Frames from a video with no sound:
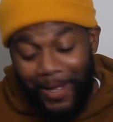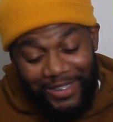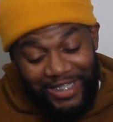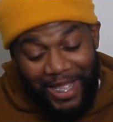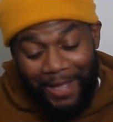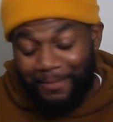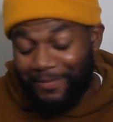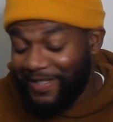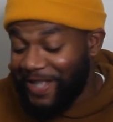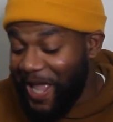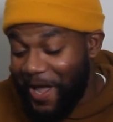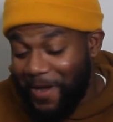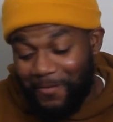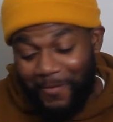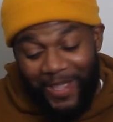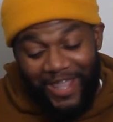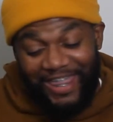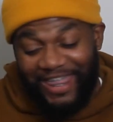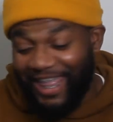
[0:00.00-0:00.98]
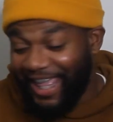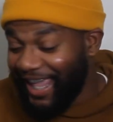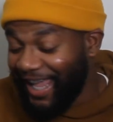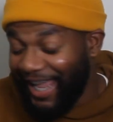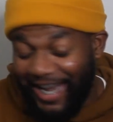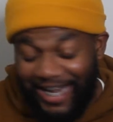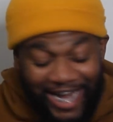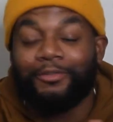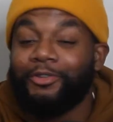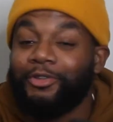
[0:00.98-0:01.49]
cause I'm done.
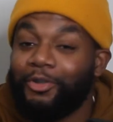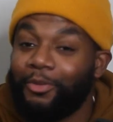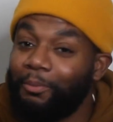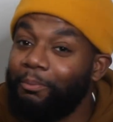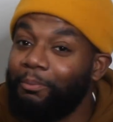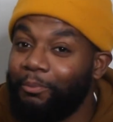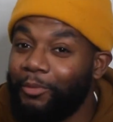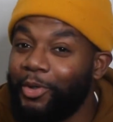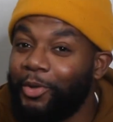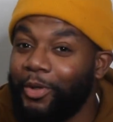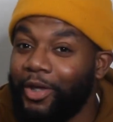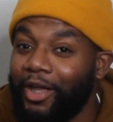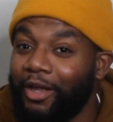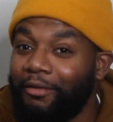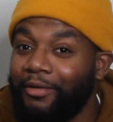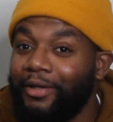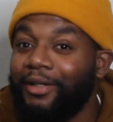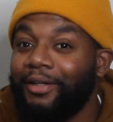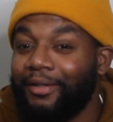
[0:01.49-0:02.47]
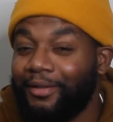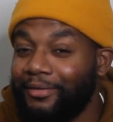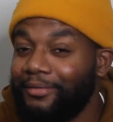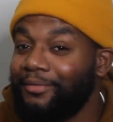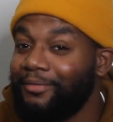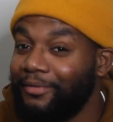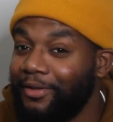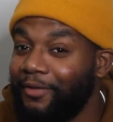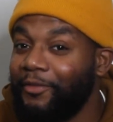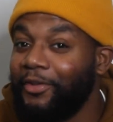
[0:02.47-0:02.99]
You hear it?
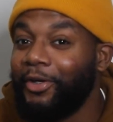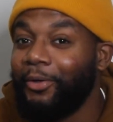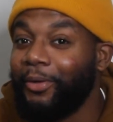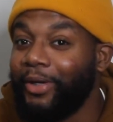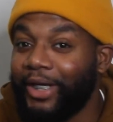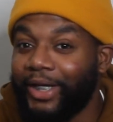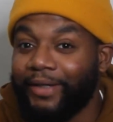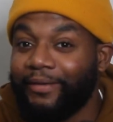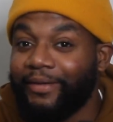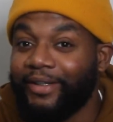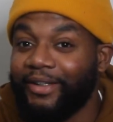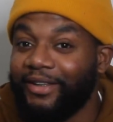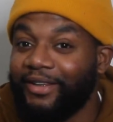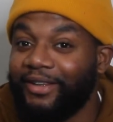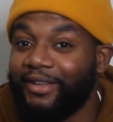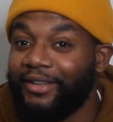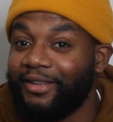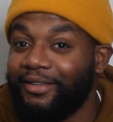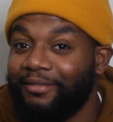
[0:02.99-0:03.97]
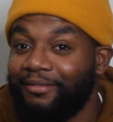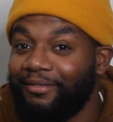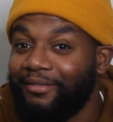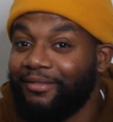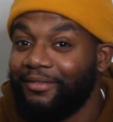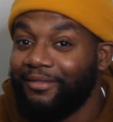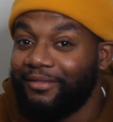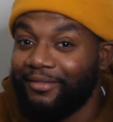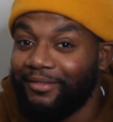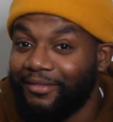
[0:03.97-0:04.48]
If you don't hear it,
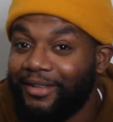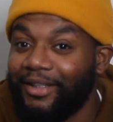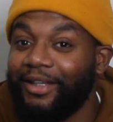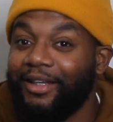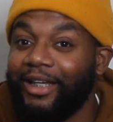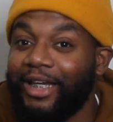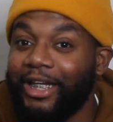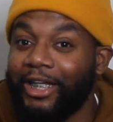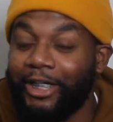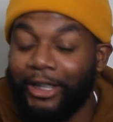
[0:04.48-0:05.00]
then look it